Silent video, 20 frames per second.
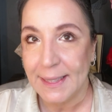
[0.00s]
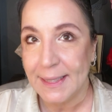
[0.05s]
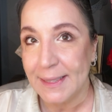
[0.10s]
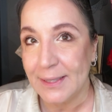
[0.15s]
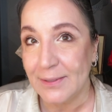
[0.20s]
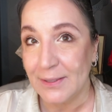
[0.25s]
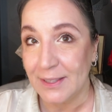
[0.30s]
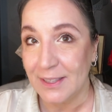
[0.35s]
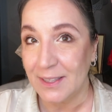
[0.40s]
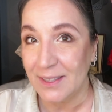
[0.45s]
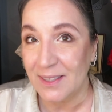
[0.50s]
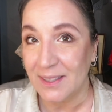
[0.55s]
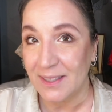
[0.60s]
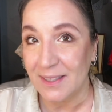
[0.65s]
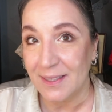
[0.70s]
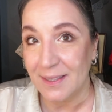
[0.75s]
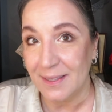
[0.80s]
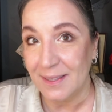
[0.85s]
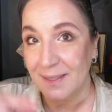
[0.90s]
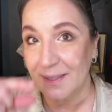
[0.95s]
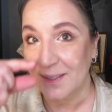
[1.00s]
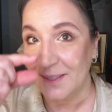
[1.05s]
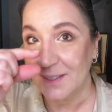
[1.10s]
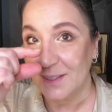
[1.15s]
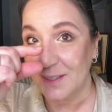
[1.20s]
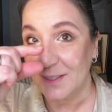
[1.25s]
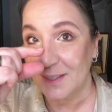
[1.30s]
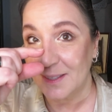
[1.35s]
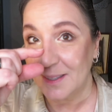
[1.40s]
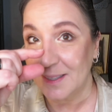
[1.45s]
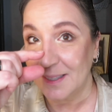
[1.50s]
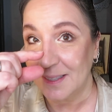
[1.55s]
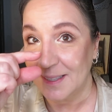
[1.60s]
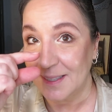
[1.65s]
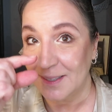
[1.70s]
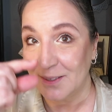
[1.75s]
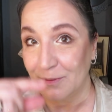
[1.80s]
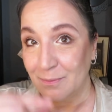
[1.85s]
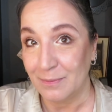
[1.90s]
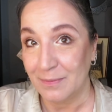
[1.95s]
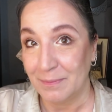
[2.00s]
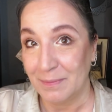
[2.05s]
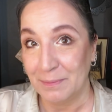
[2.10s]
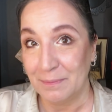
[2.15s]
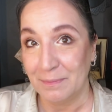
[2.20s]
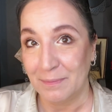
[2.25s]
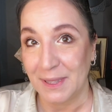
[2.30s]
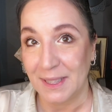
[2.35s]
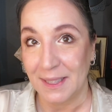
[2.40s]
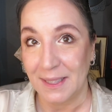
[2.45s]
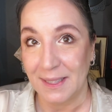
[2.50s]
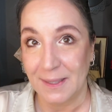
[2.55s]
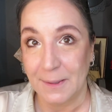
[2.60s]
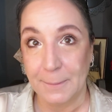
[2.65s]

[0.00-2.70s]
Just a little bit.